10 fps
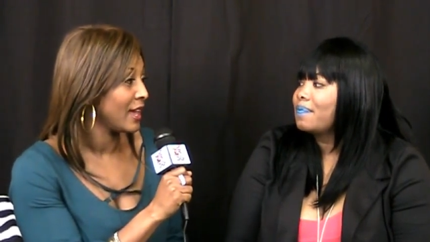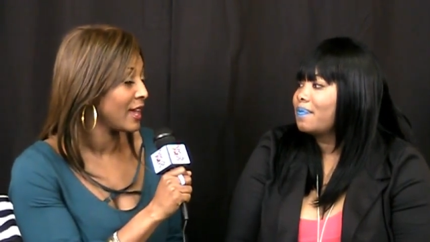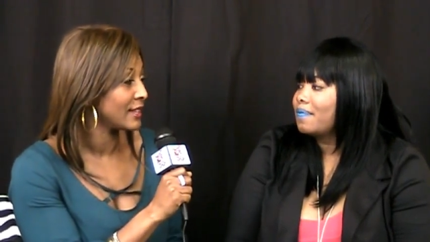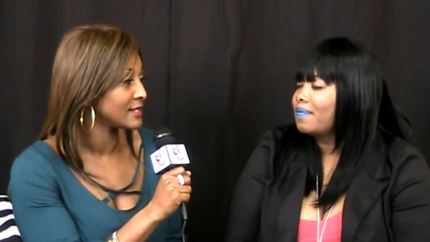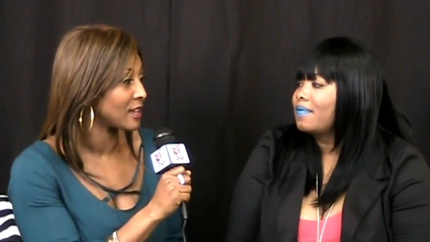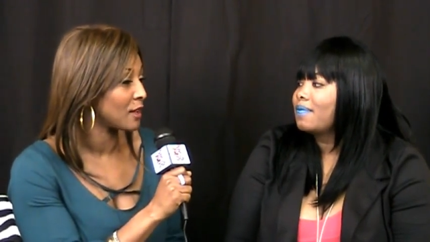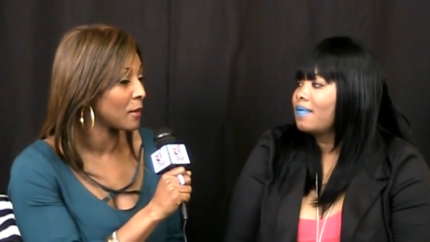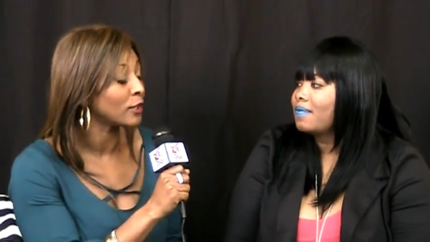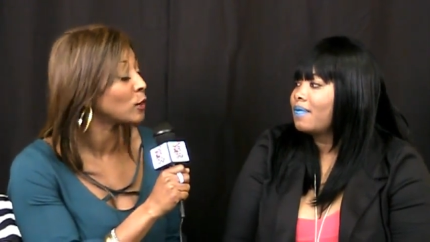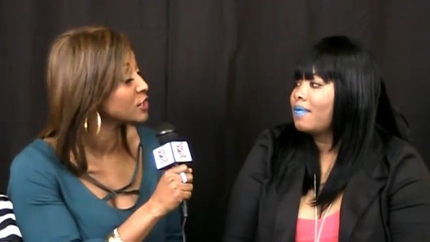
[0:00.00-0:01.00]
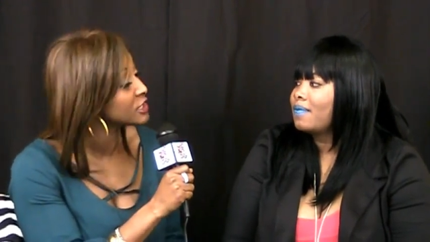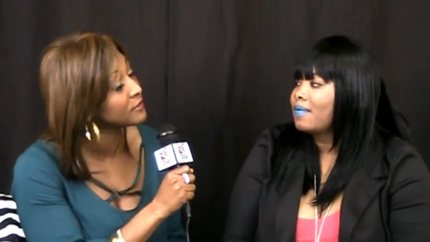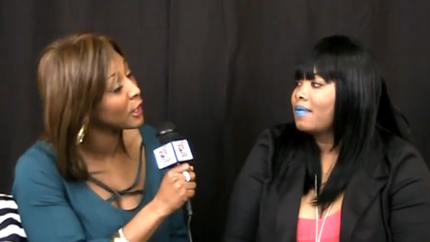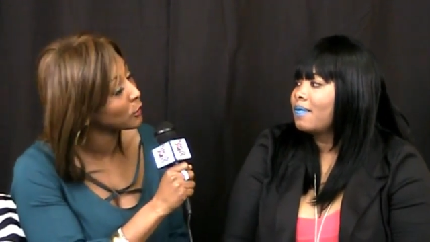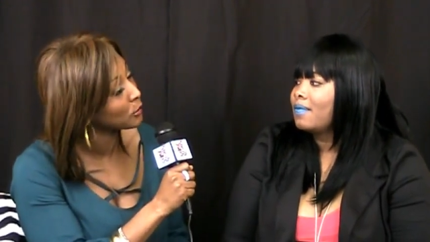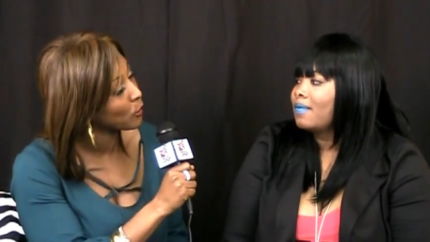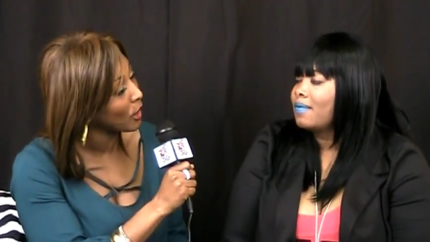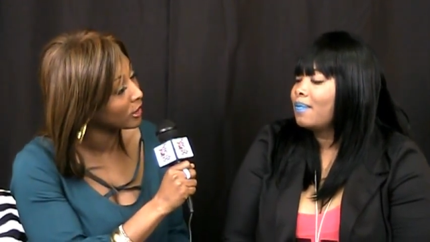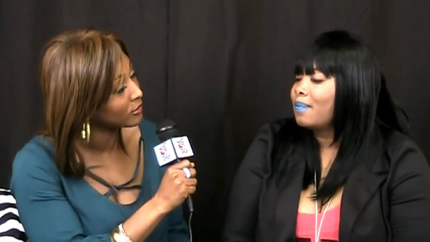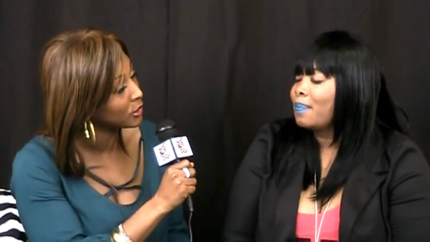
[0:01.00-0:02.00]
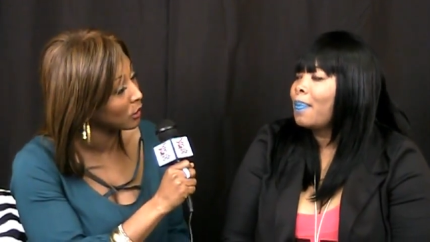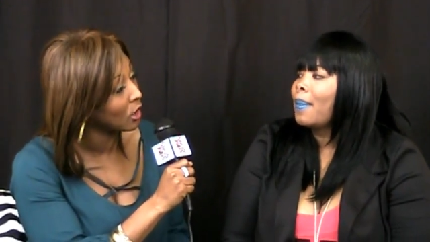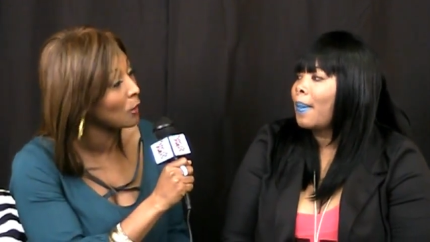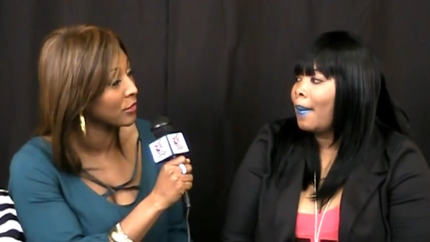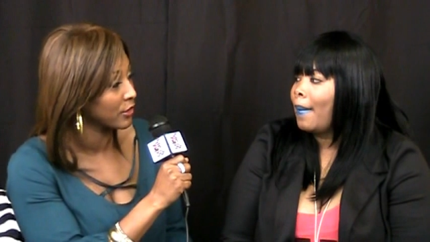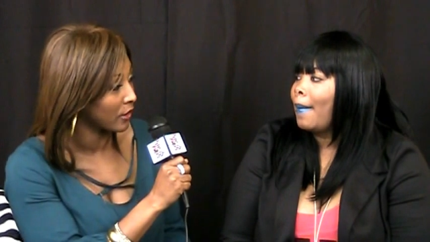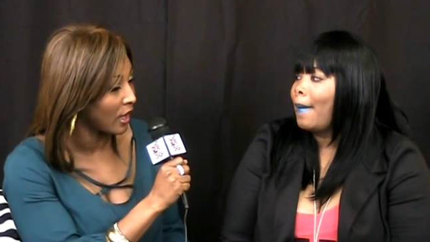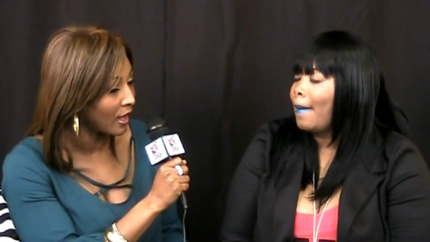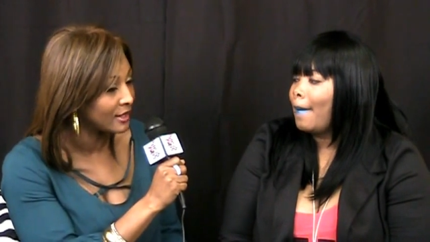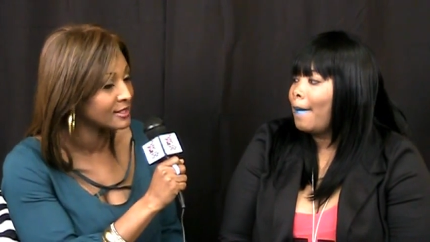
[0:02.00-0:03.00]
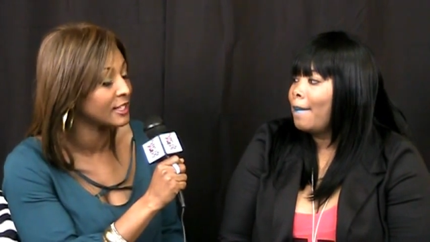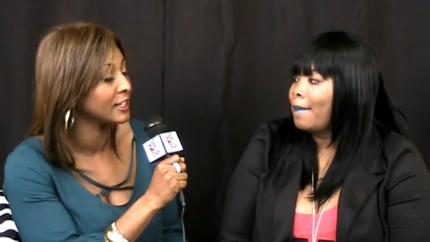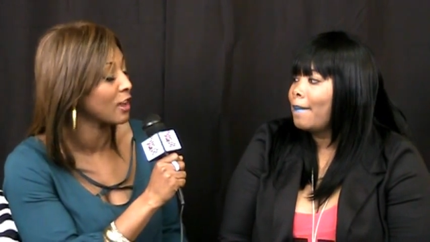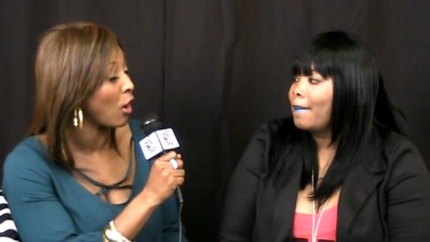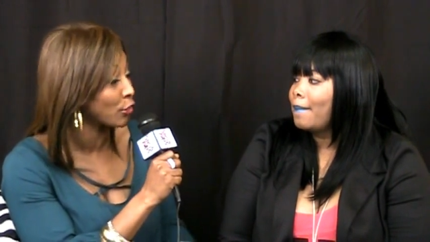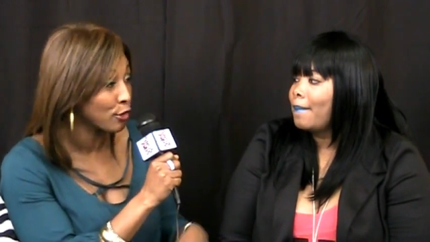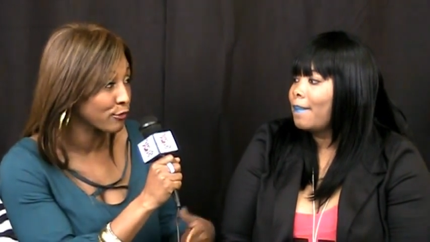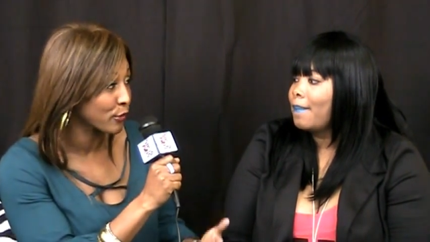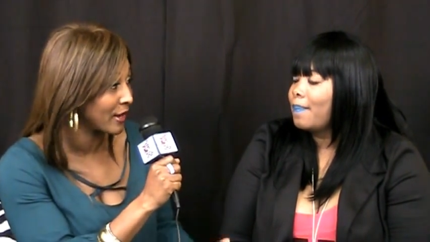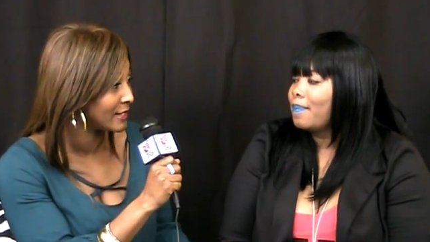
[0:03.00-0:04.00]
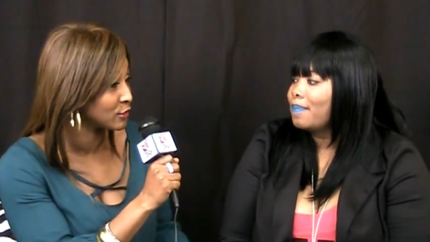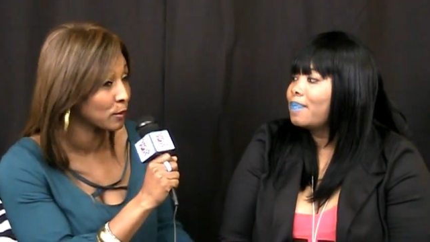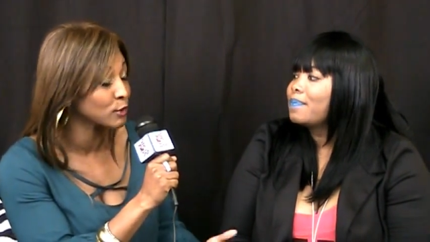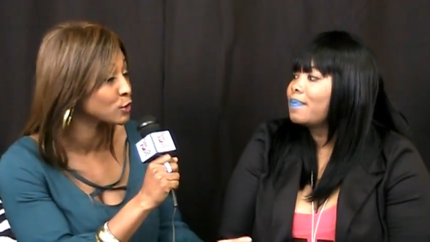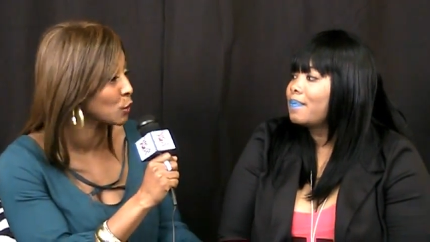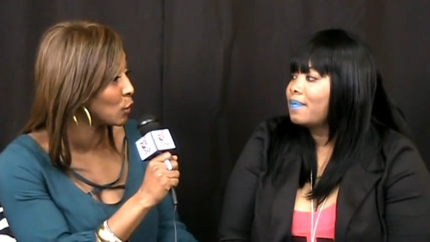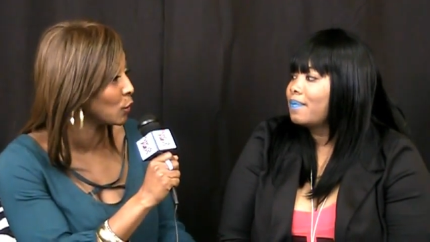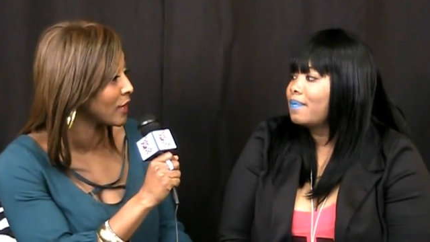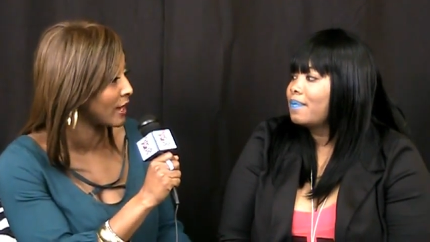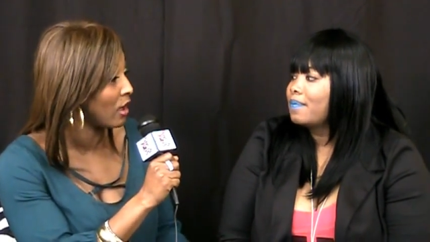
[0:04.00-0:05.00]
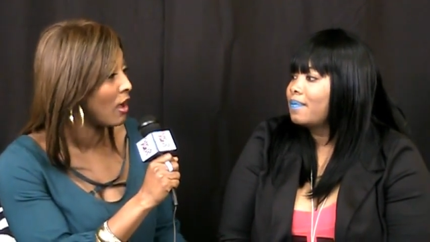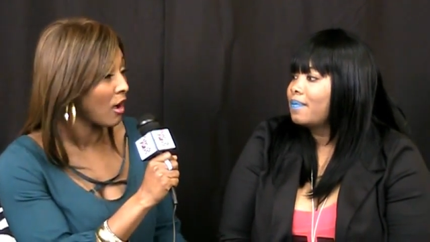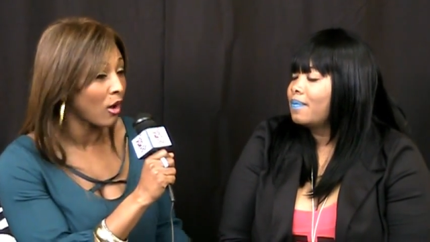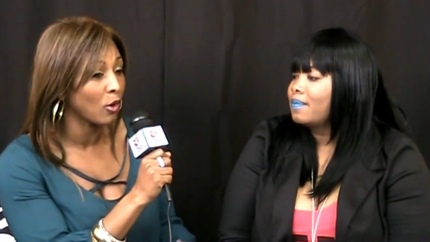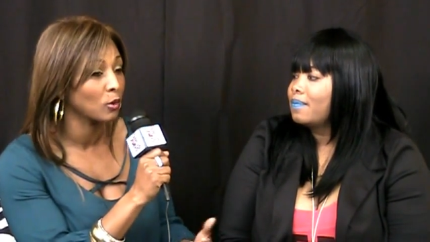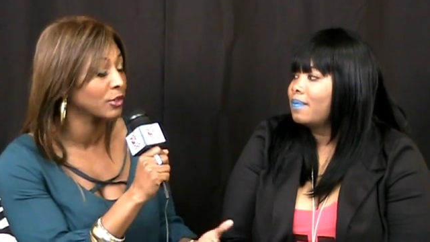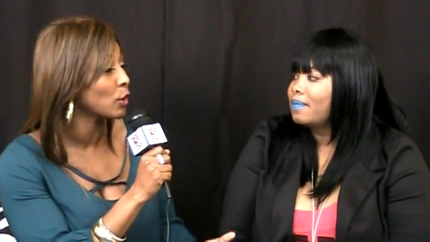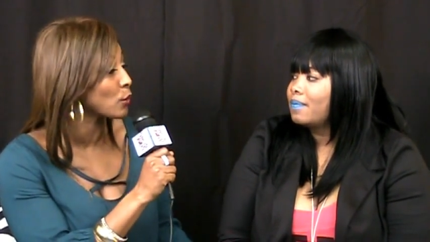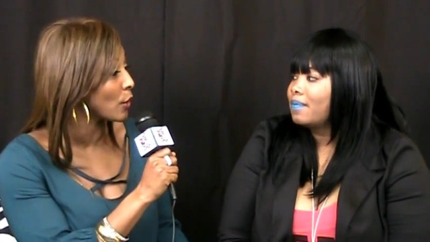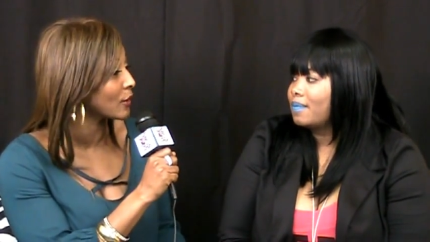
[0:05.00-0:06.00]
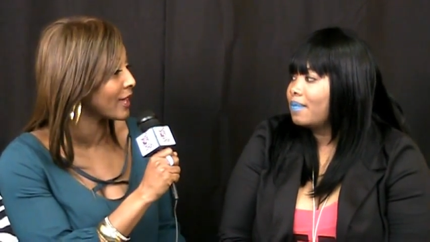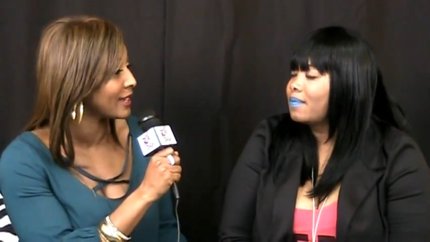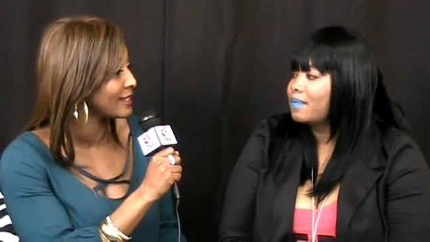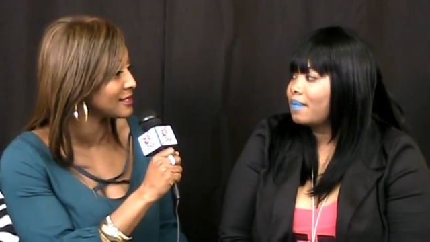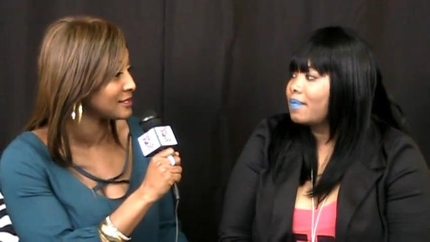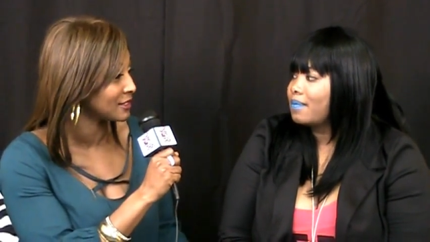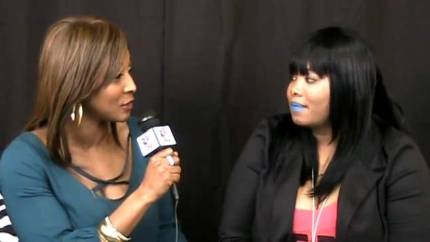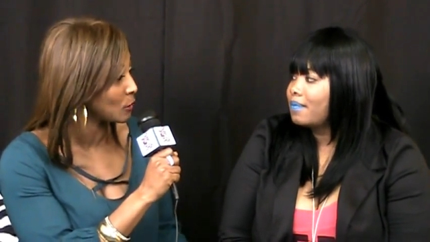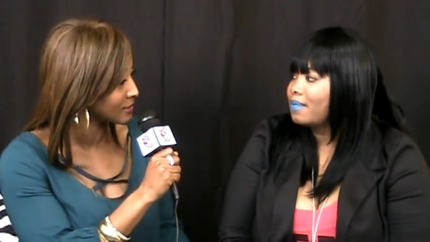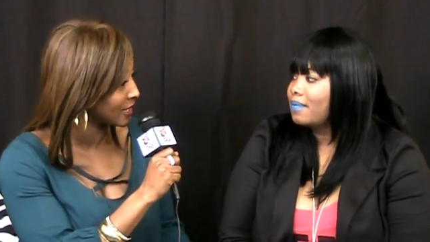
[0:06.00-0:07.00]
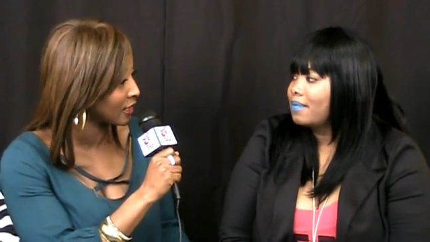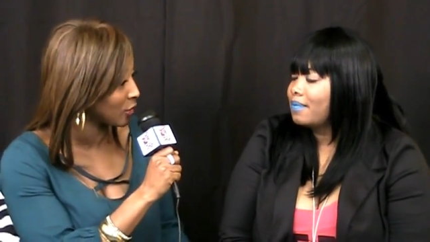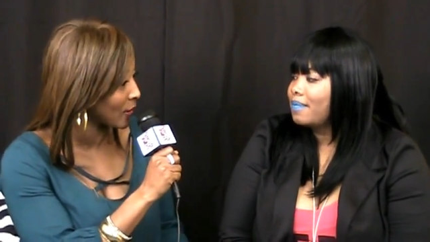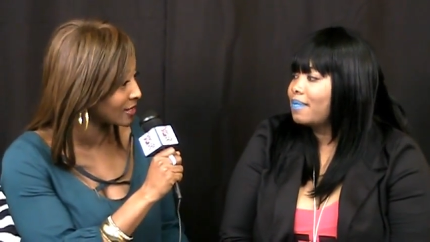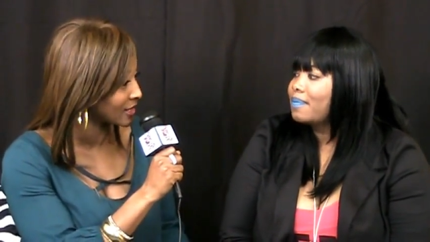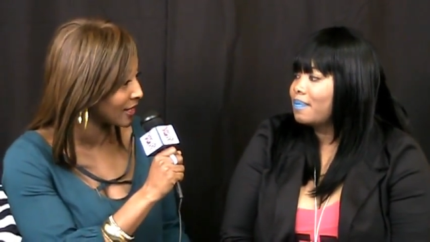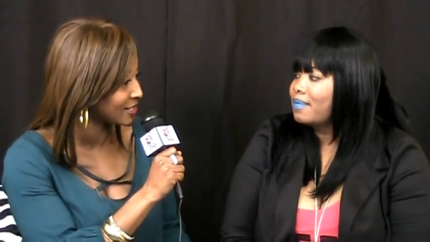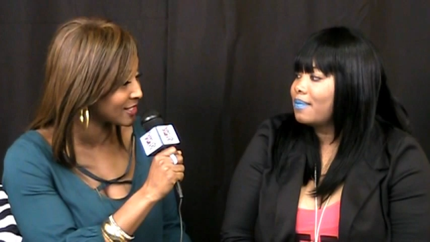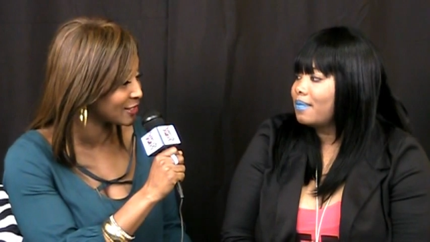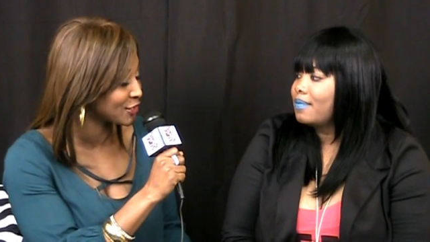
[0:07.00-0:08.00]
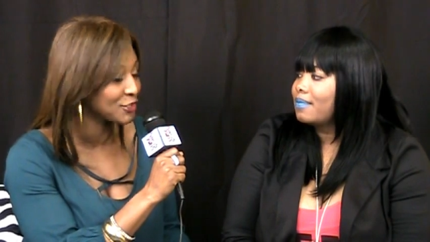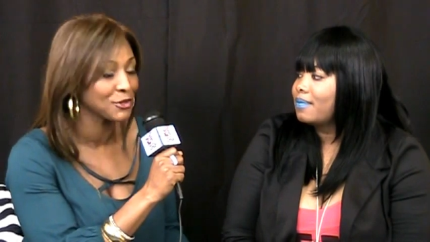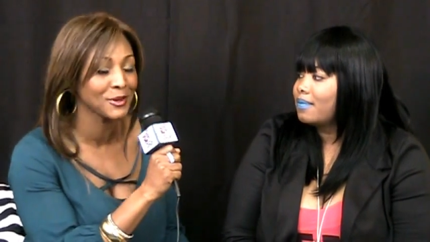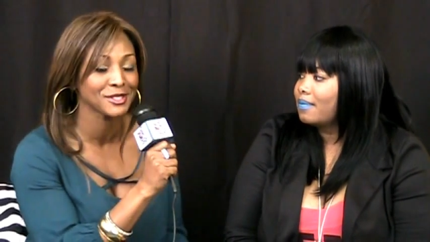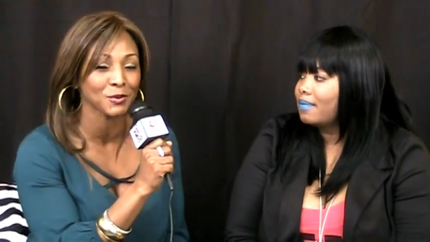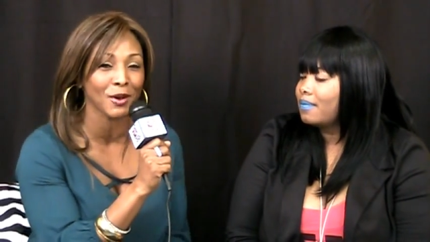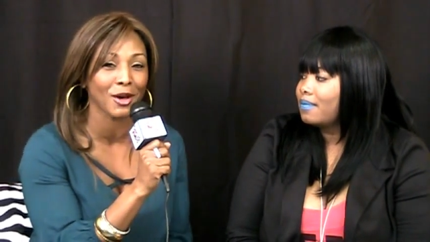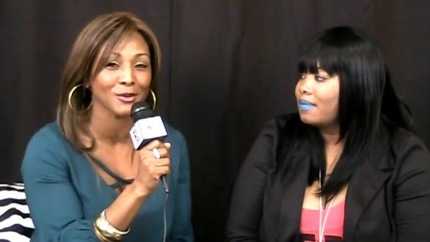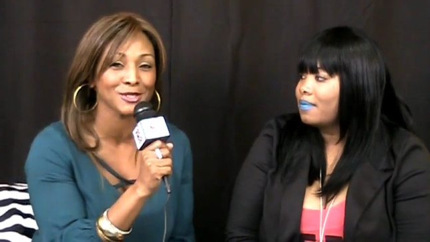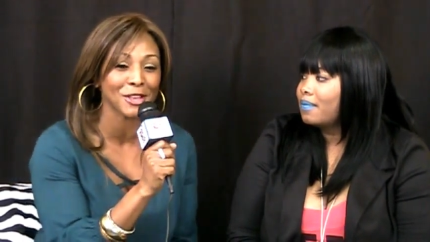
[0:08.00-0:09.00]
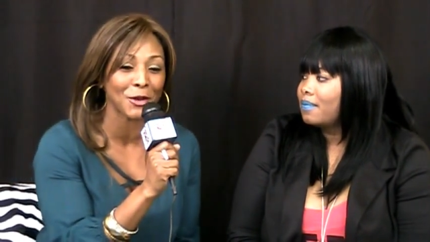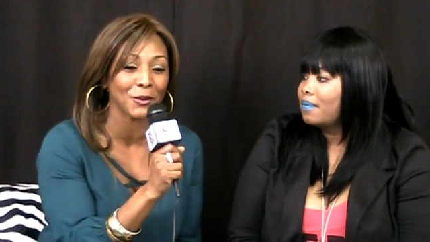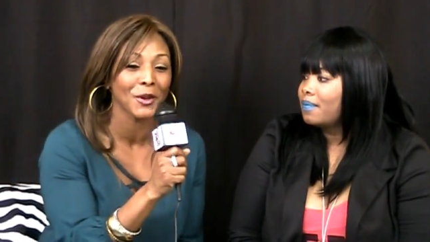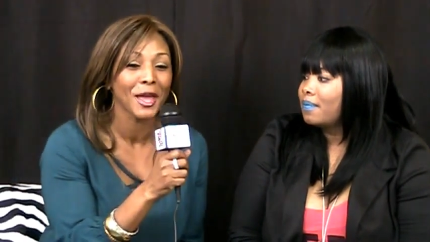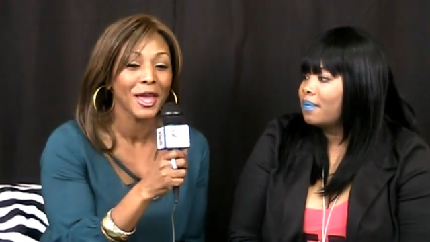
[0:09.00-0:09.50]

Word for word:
Speaker 1: And um, I know she's very proud of you, along with your aunts and all your friends from the school that all, you know, wrote in and, you know, sent congratulations to you as well. So